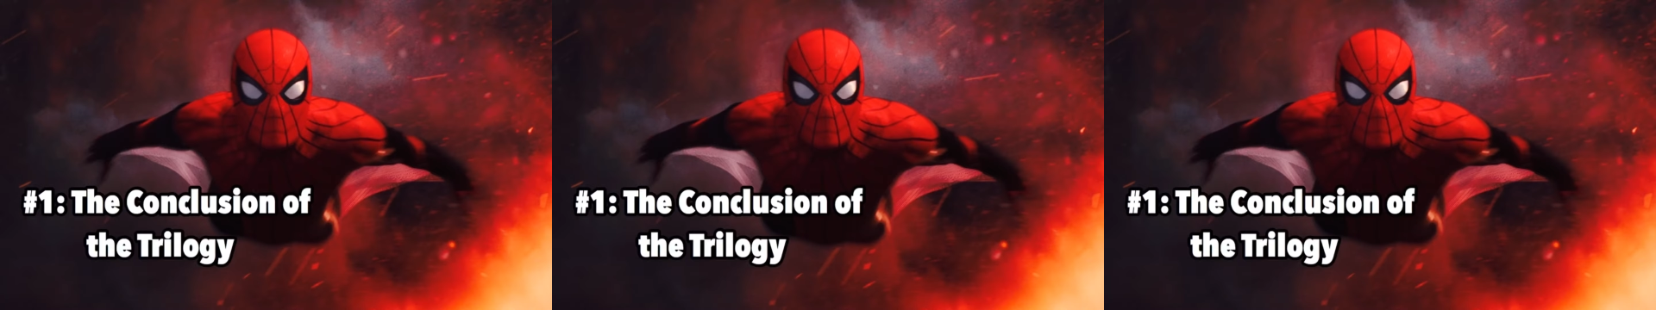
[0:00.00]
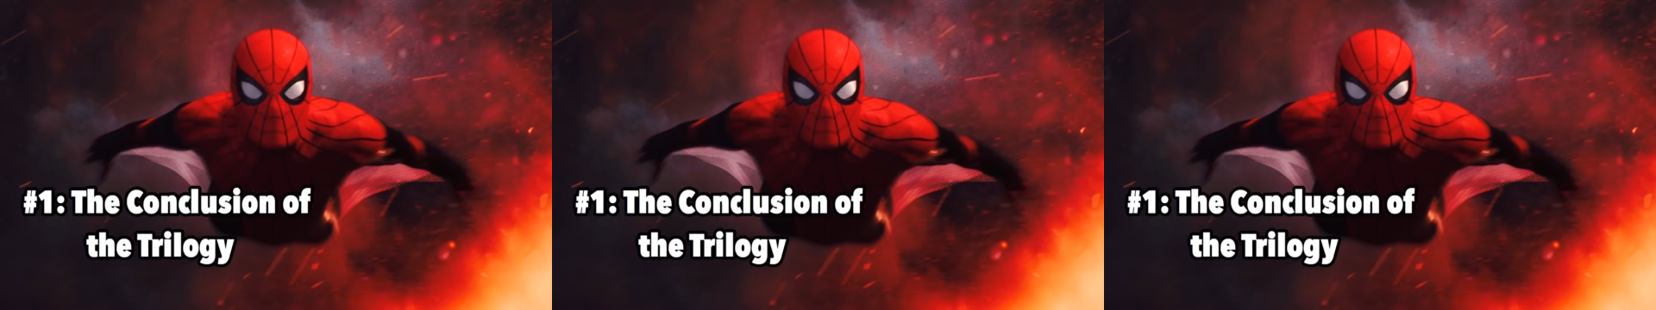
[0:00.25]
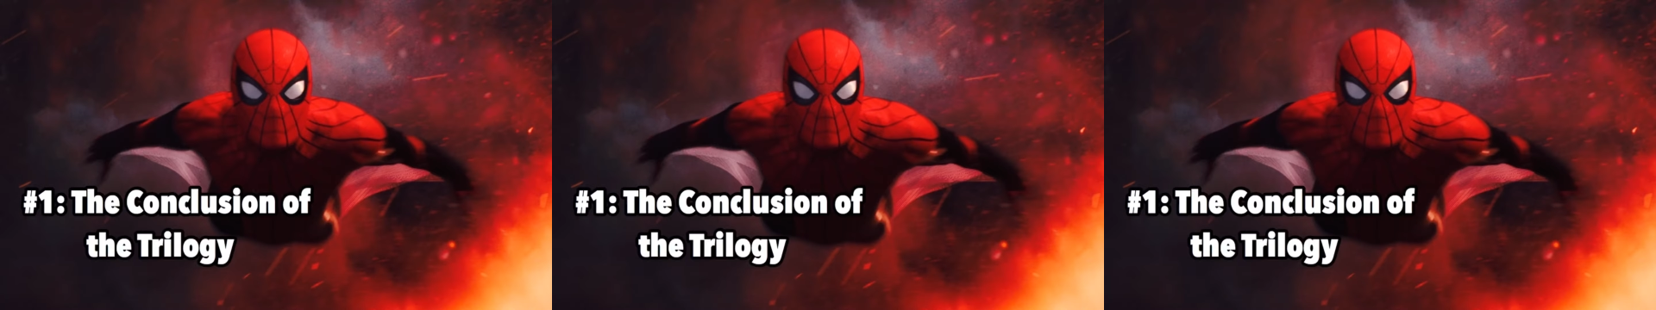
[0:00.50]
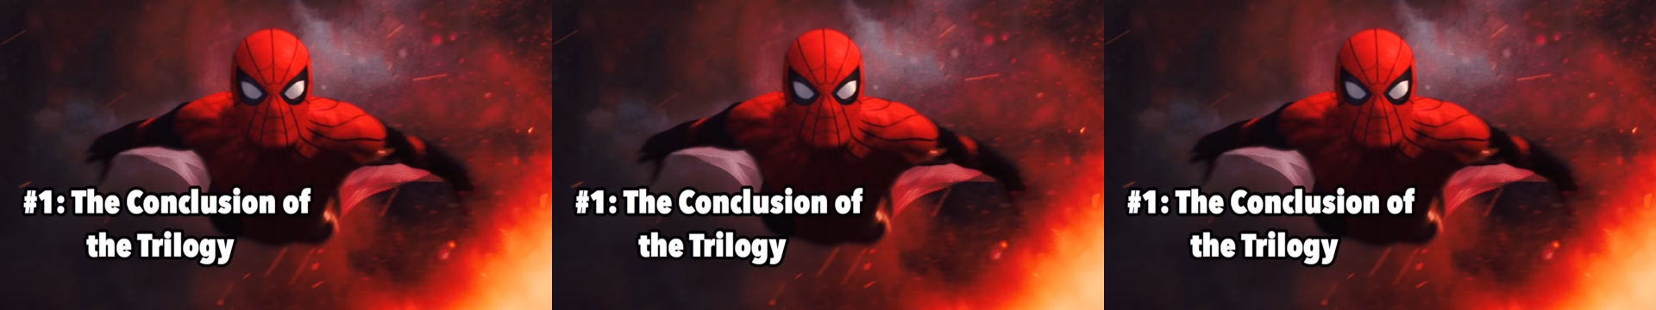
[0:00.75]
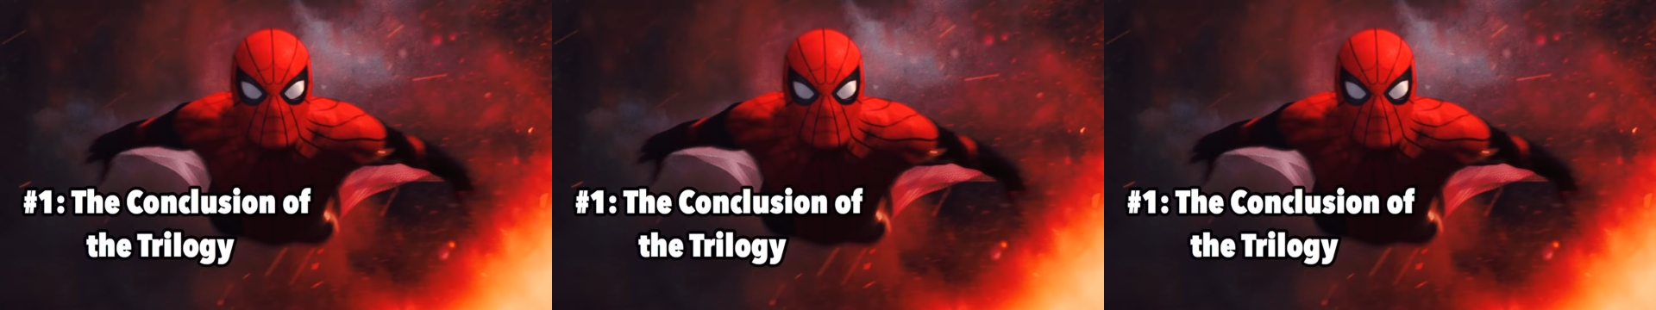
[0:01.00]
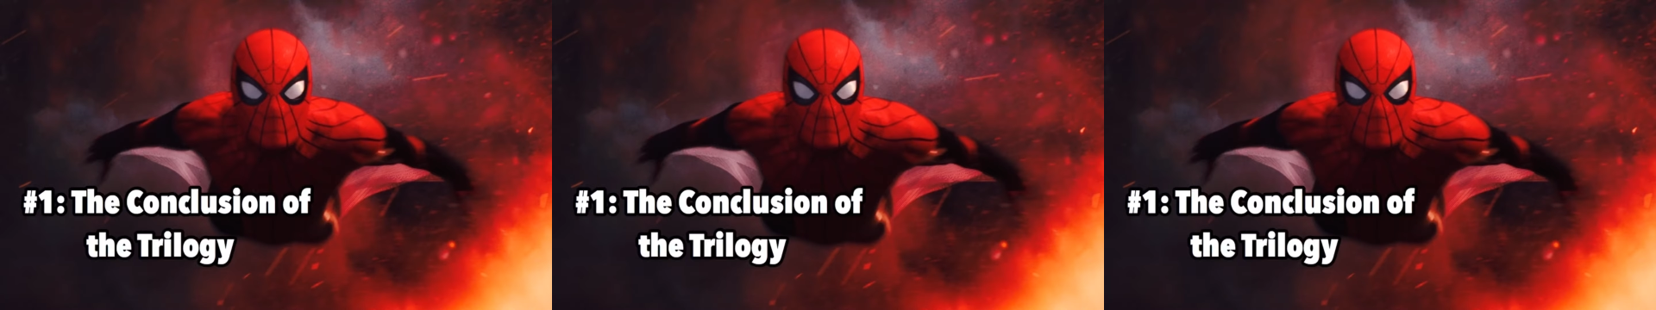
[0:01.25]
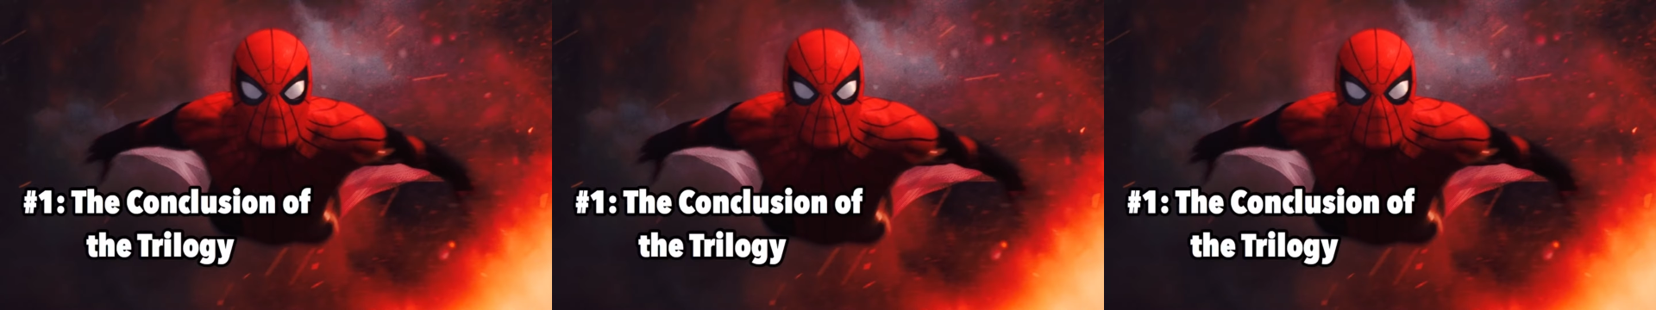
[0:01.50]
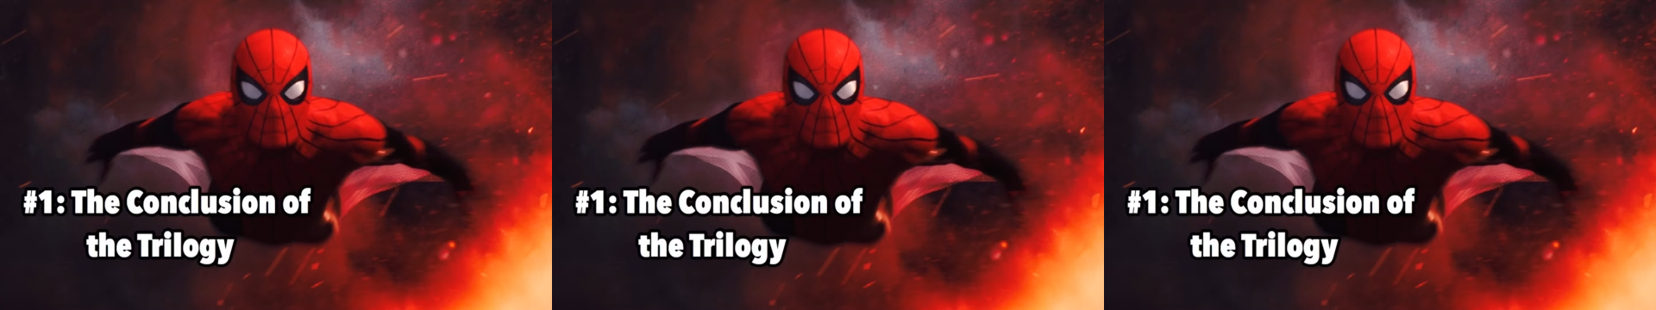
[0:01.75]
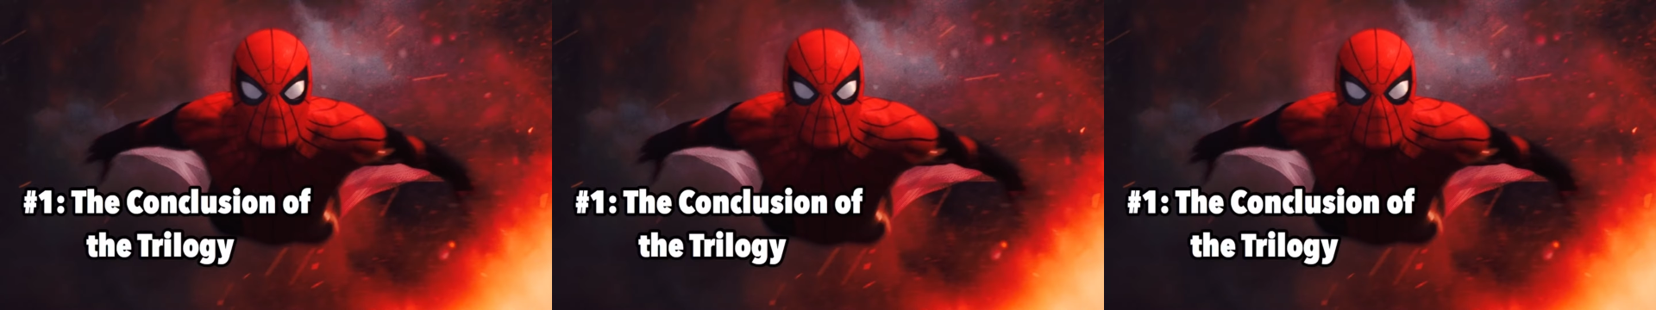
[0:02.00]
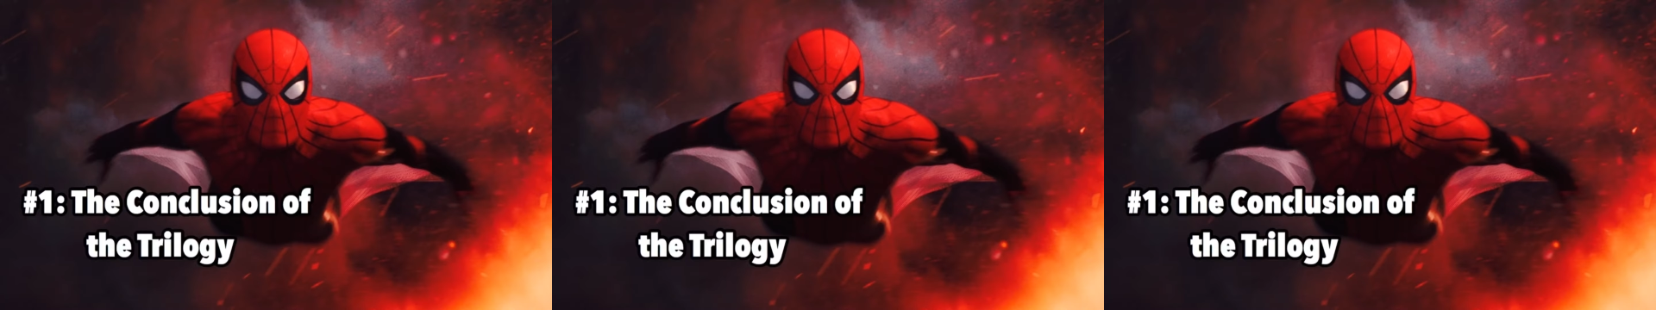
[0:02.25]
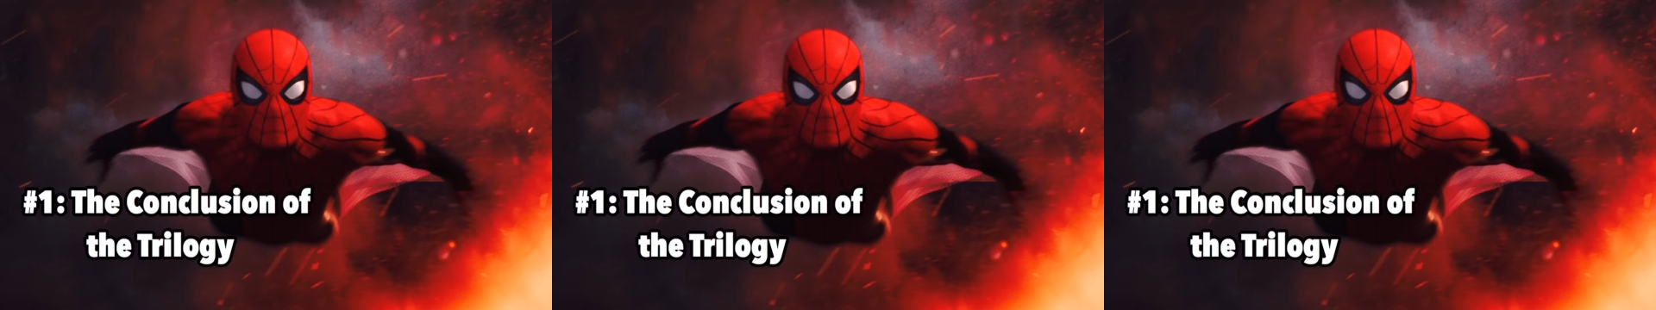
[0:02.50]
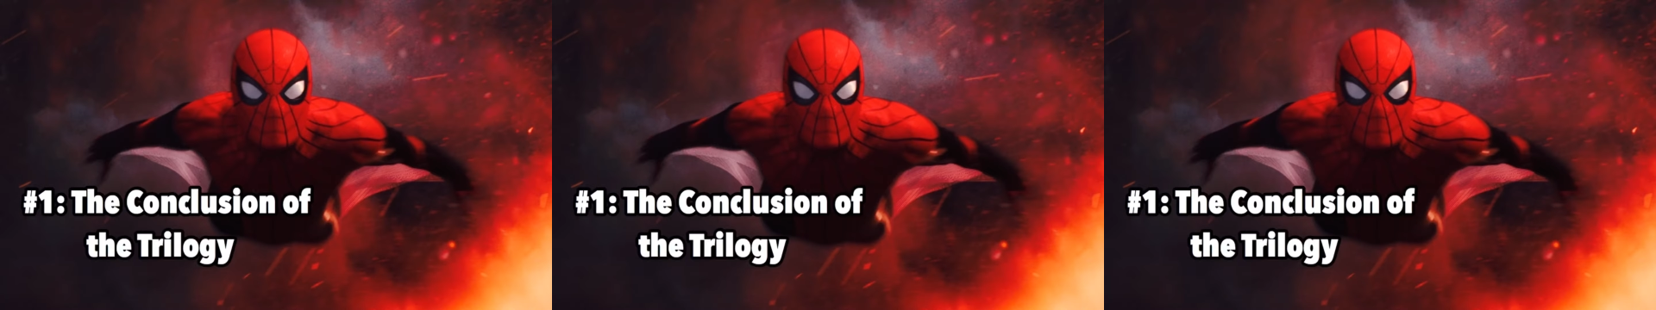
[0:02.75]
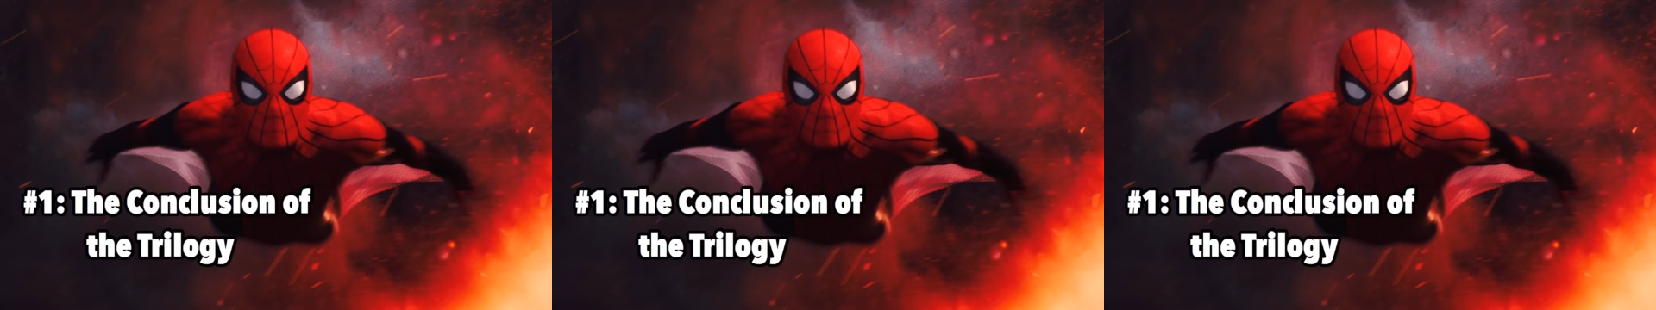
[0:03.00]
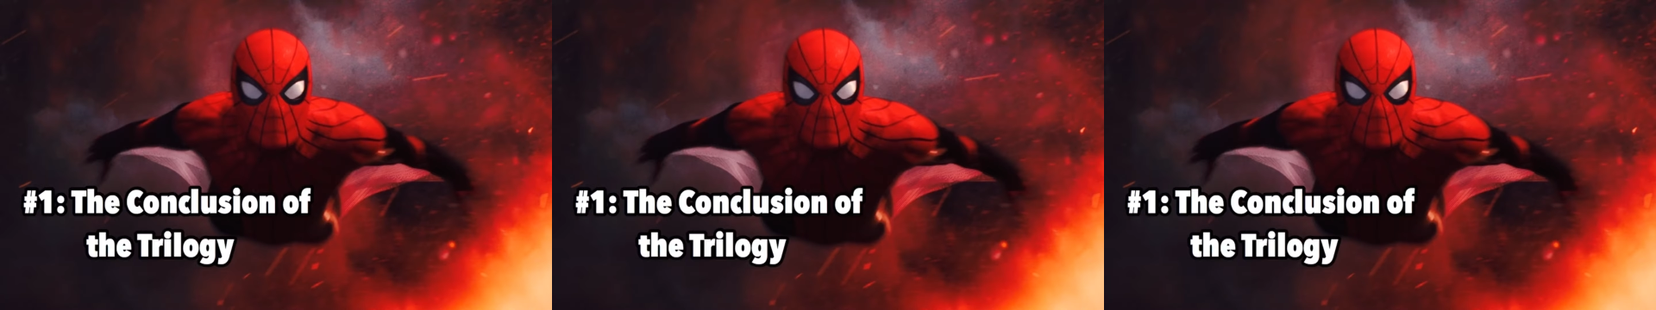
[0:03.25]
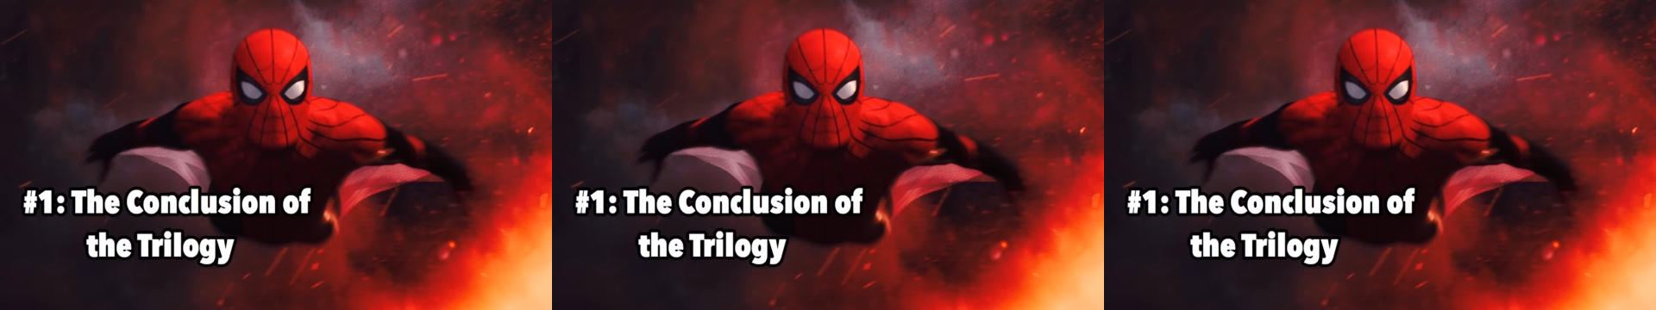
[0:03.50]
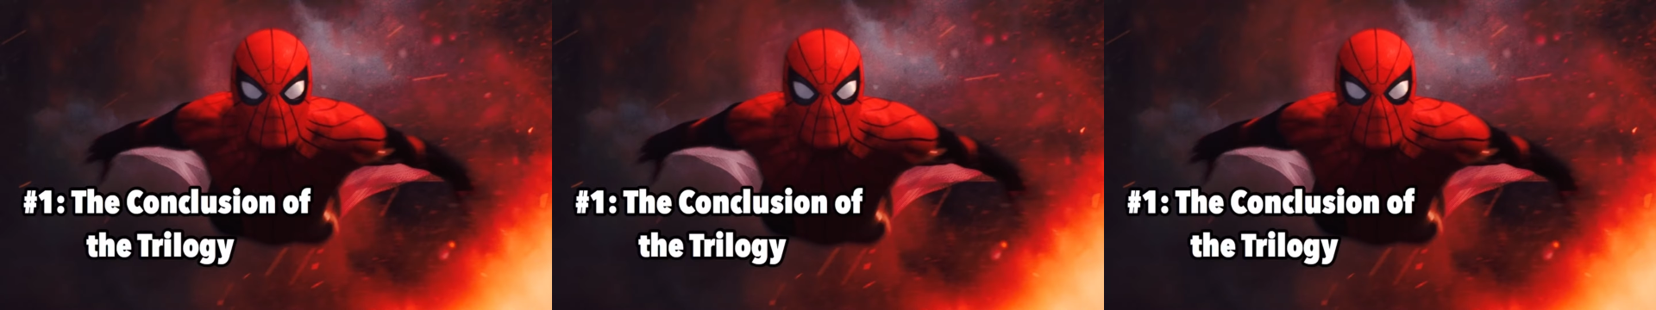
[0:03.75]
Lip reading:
(no speaker visible)